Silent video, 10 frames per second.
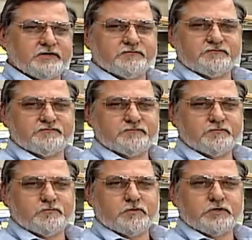of
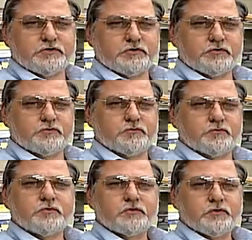what you
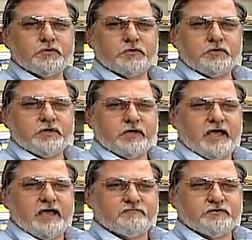
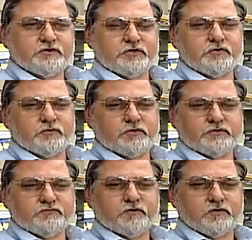have to do as
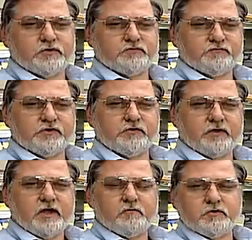far as figuring
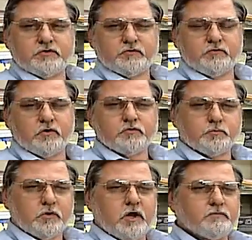out what your gross
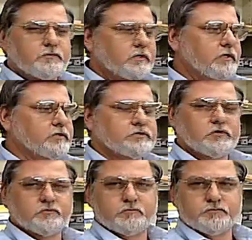profit is
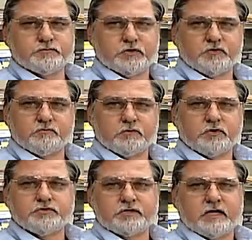on certain
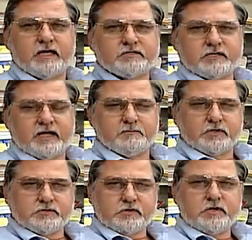merchandise and how
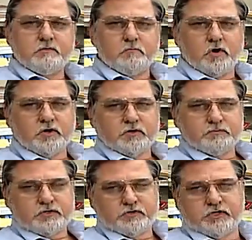much markup
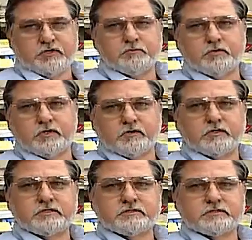that you need to put
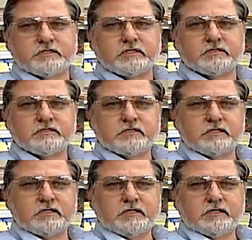on it. Uh,
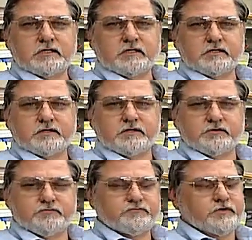
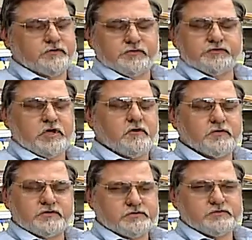you know, there's
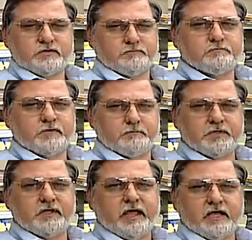always a, a
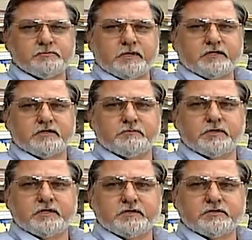big aspect of the
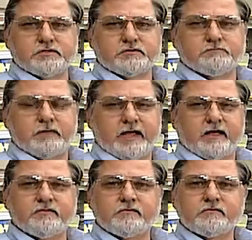business is math.